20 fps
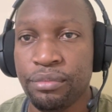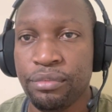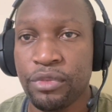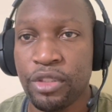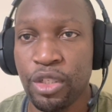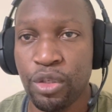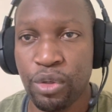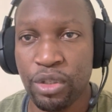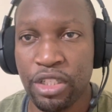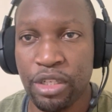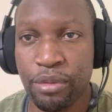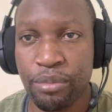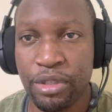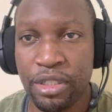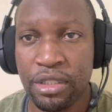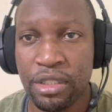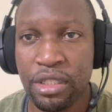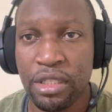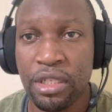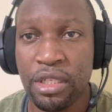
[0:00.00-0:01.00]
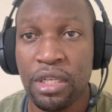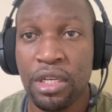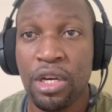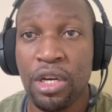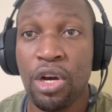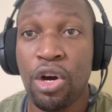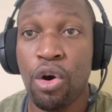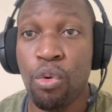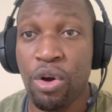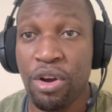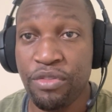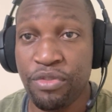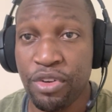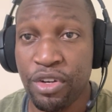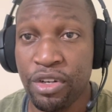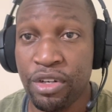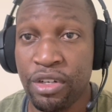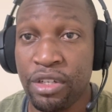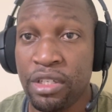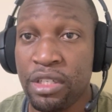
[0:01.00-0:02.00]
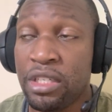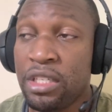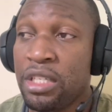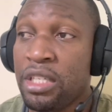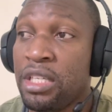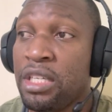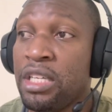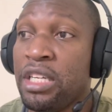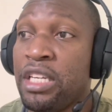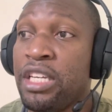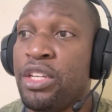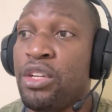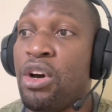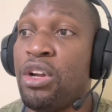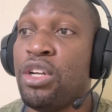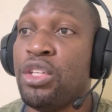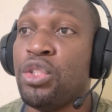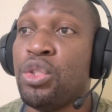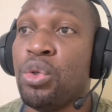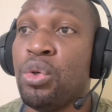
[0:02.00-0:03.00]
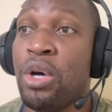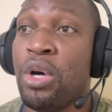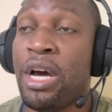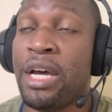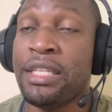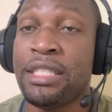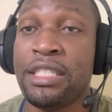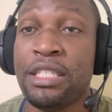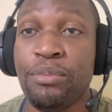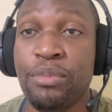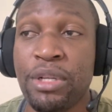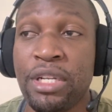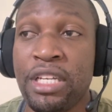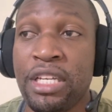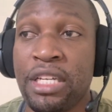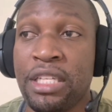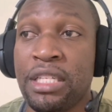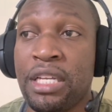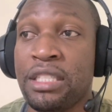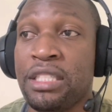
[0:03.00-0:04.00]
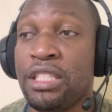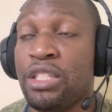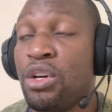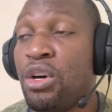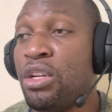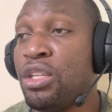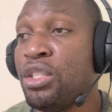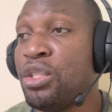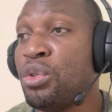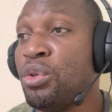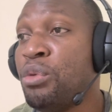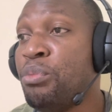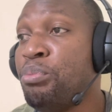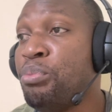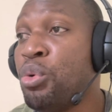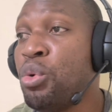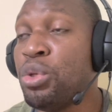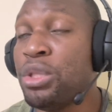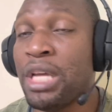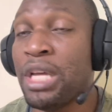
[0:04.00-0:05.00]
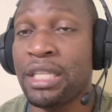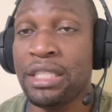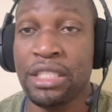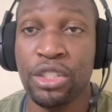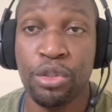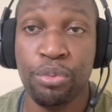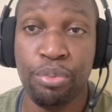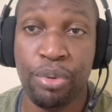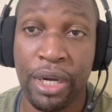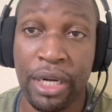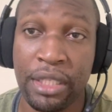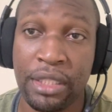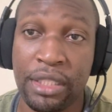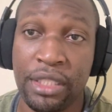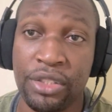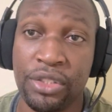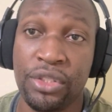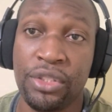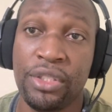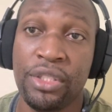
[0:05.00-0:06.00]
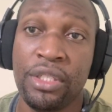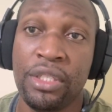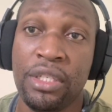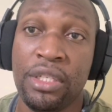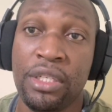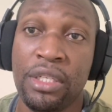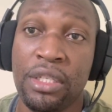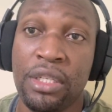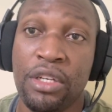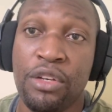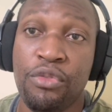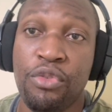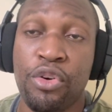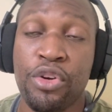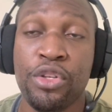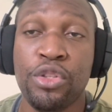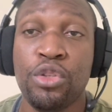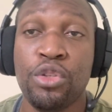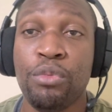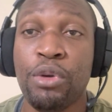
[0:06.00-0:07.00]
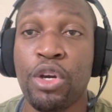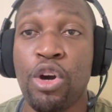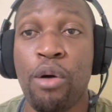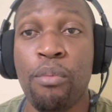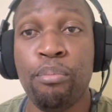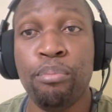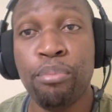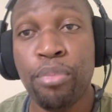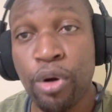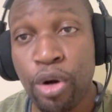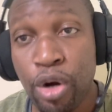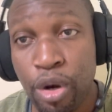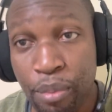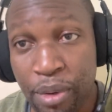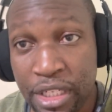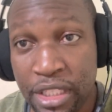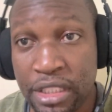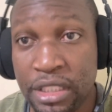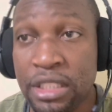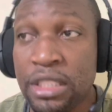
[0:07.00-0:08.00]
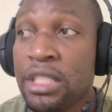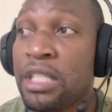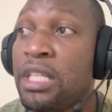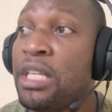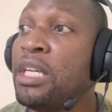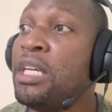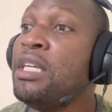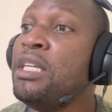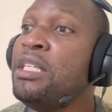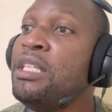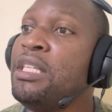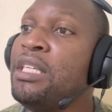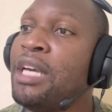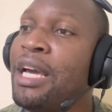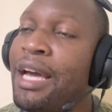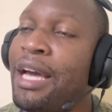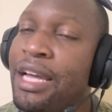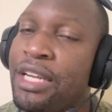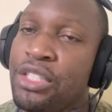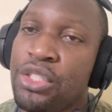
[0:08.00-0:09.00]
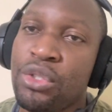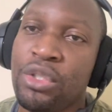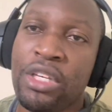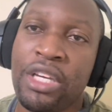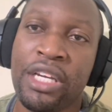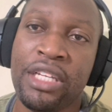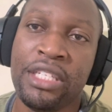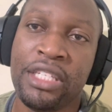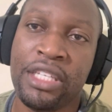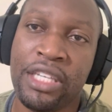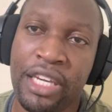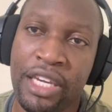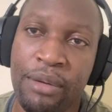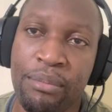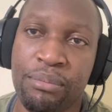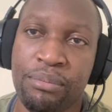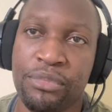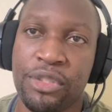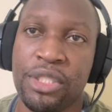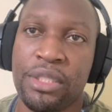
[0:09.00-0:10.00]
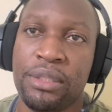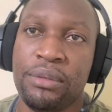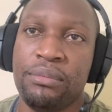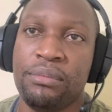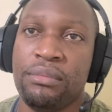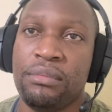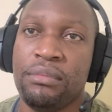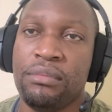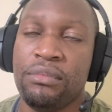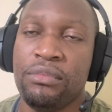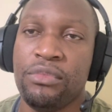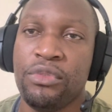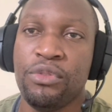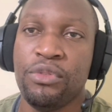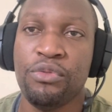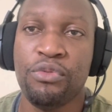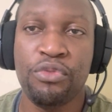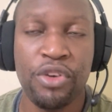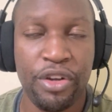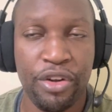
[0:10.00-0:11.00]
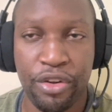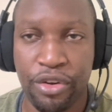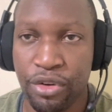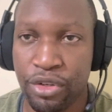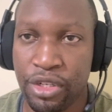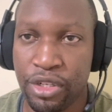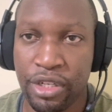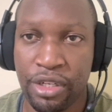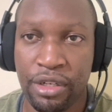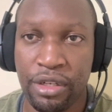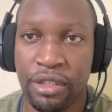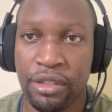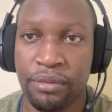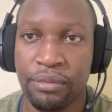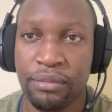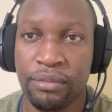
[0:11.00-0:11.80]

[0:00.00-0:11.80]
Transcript: You know what I mean? However, in order to assimilate that, in order to put that into practice, for it to become permanent, he has to get games. Very critical.